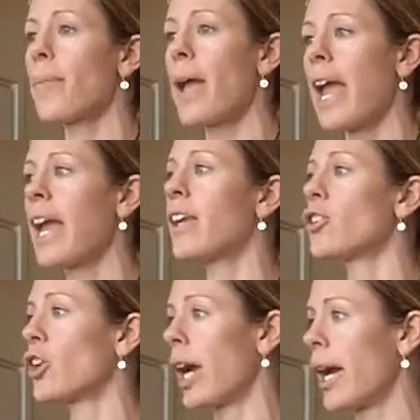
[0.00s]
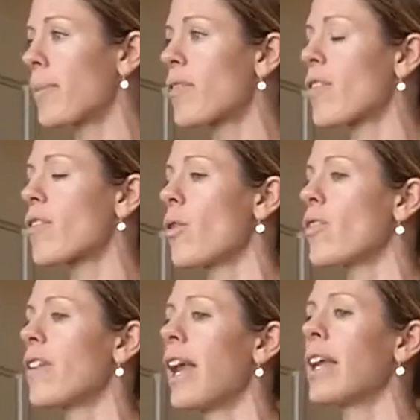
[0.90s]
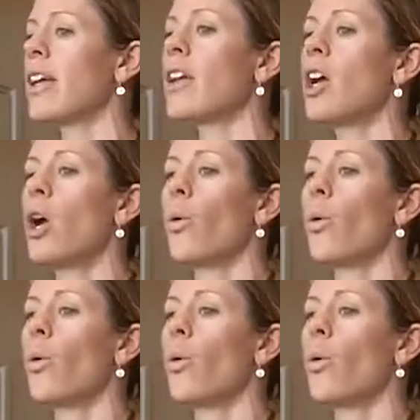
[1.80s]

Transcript: pain, cramps associated